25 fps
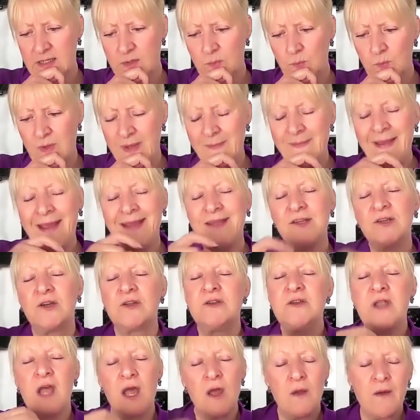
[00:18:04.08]
we may
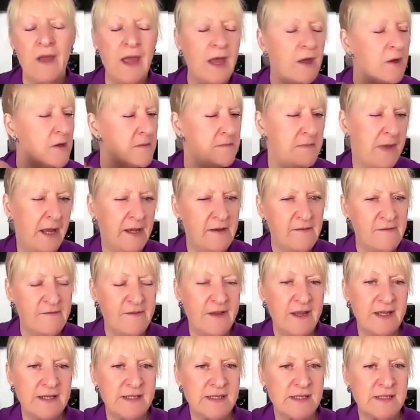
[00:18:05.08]
not know how it
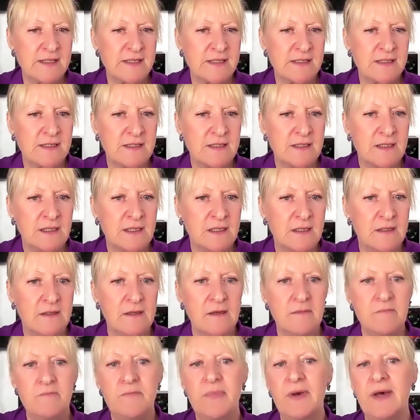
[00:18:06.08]
manifests,
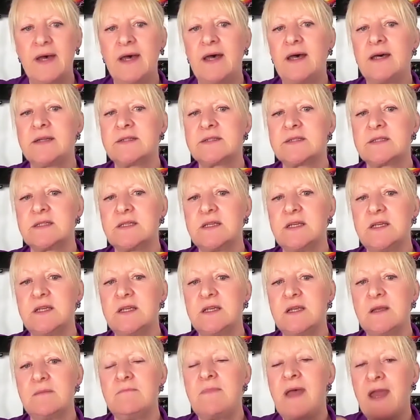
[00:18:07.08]
but
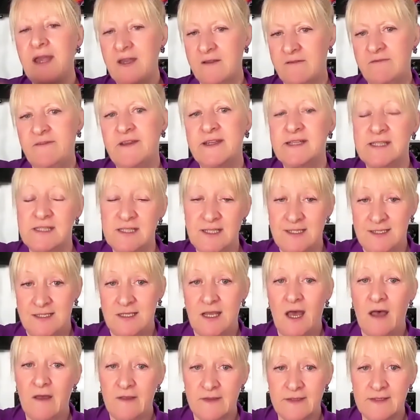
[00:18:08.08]
manifest it
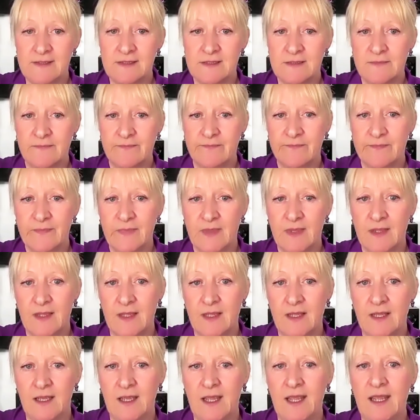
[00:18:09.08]
does.
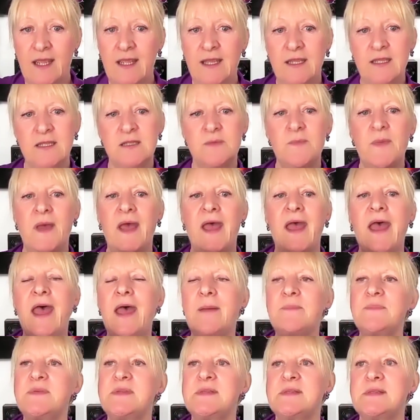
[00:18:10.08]
And
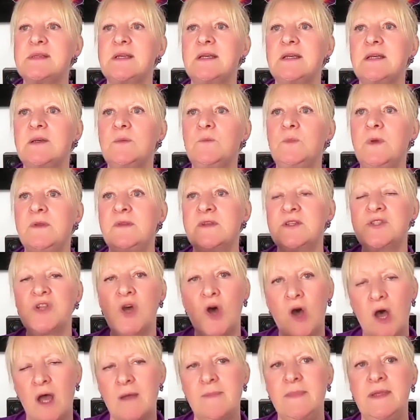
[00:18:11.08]
perhaps when the
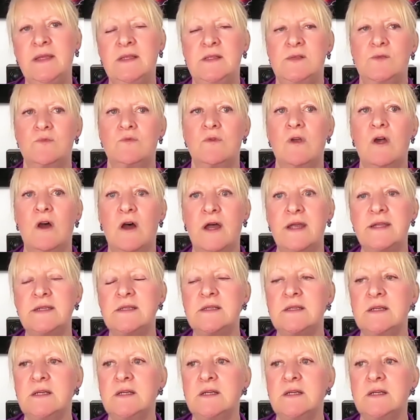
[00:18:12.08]
timing's right,